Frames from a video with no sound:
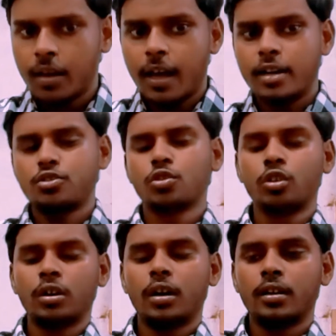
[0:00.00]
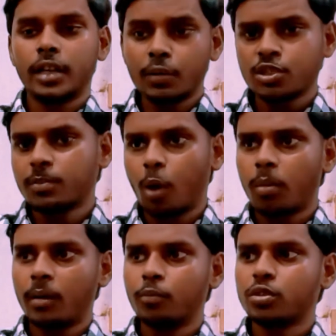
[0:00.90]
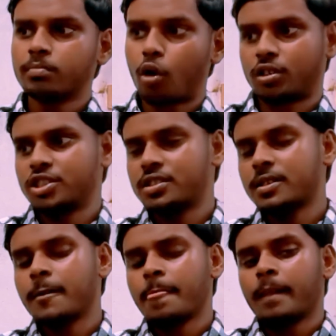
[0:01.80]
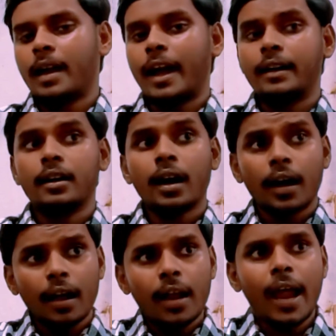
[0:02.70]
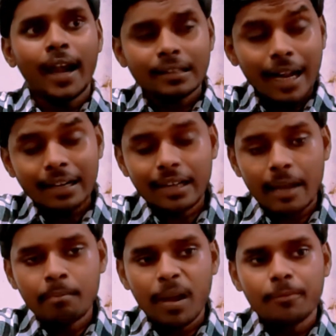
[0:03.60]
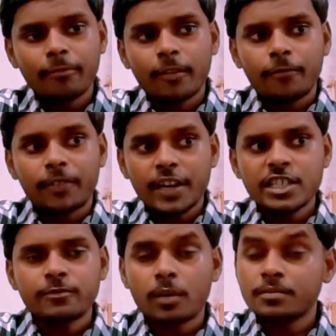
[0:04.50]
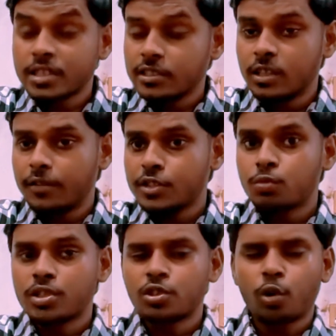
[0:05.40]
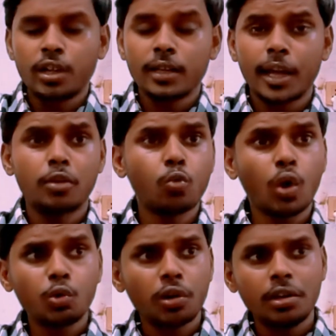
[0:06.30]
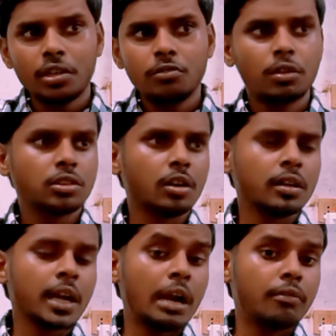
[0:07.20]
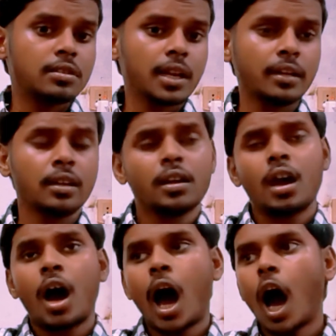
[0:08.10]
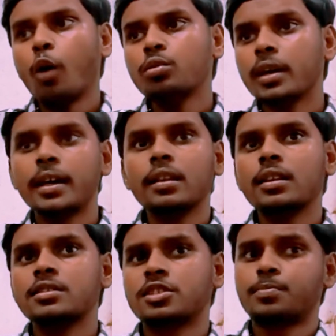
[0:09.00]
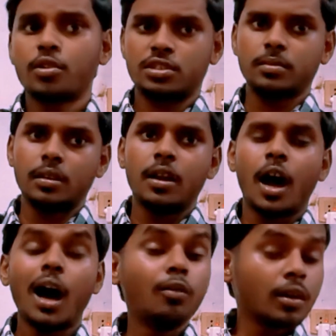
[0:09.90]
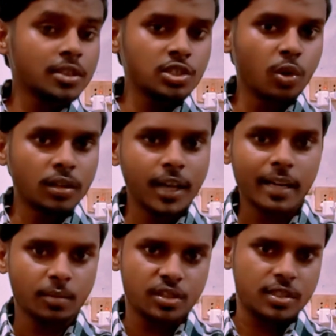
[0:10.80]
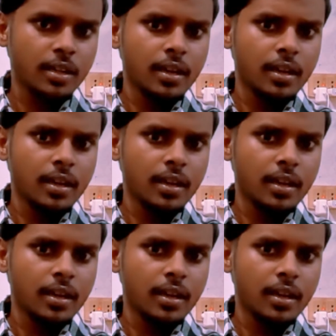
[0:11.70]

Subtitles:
And so that was the problem with mock tests. And at that time, my friends from St. Xavier's were scoring like 120, 130, and was like, how the hell is this possible? How are they scoring that much?